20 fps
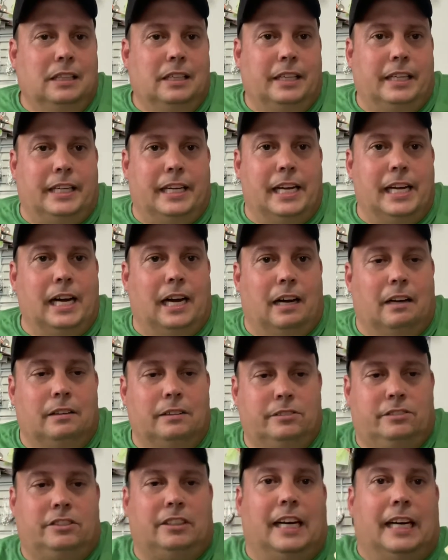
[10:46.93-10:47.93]
Yeah,
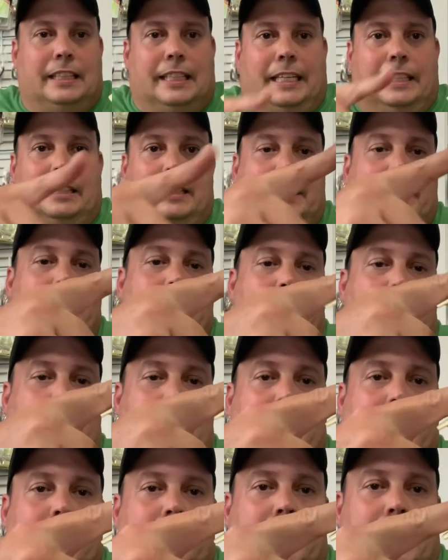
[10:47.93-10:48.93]
it's got that, again,
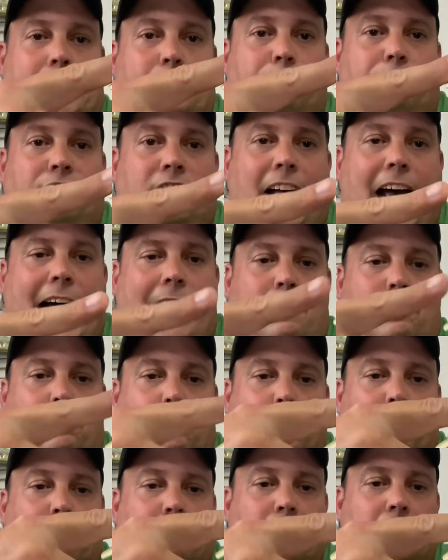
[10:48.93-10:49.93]
that's flat. So
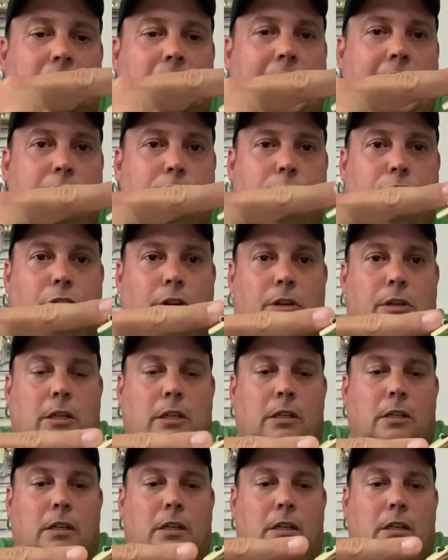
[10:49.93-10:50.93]
it's less
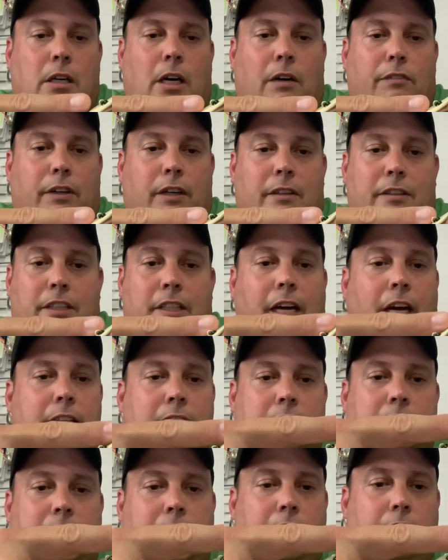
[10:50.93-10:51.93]
of a,
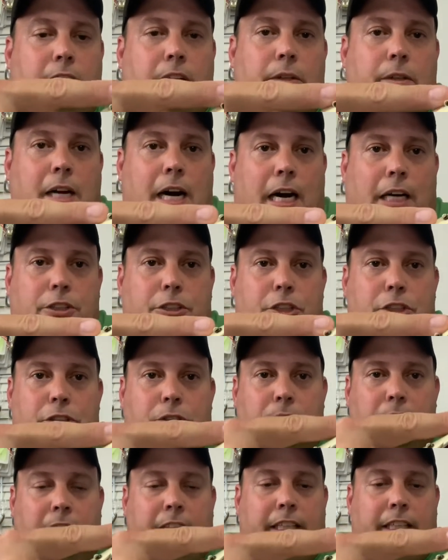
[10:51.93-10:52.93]
nothing there, no notches
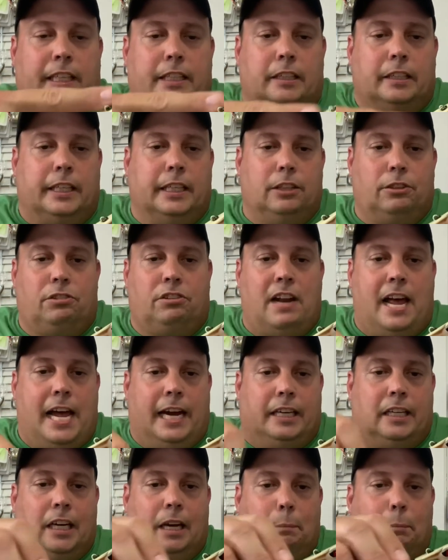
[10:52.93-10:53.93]
or anything to get
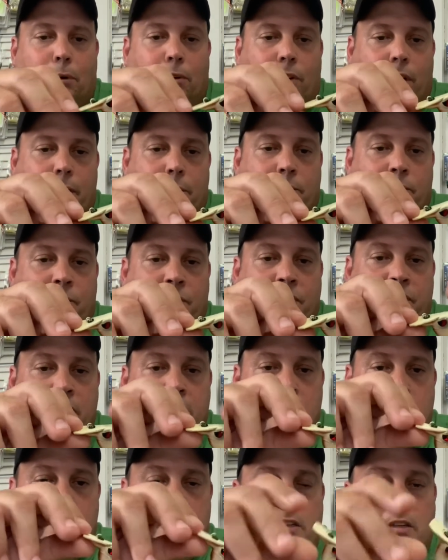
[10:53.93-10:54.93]
snagged up on.
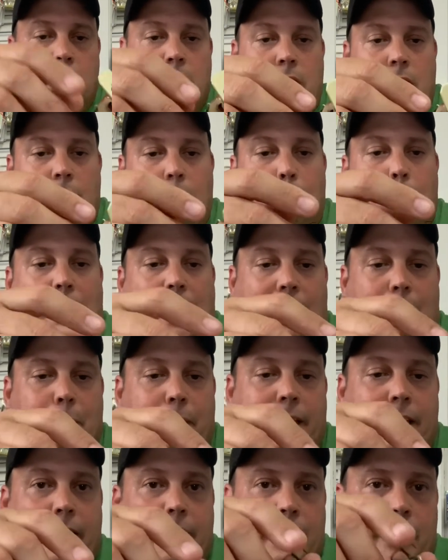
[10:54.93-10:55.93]
Bottom
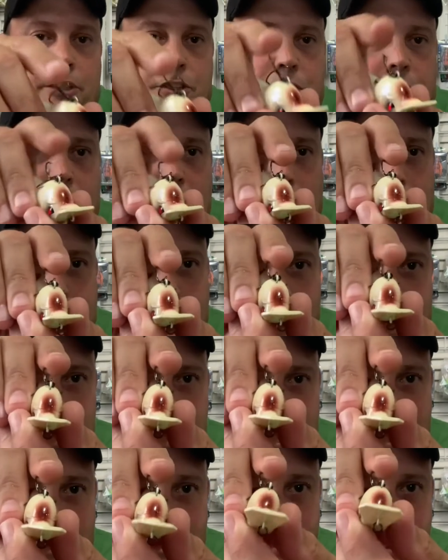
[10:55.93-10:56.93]
again, you got that
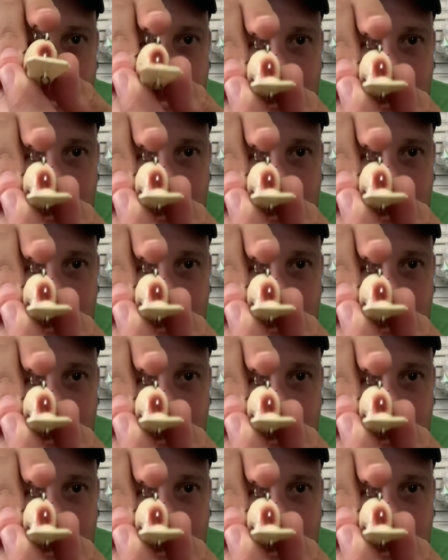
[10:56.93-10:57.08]
hump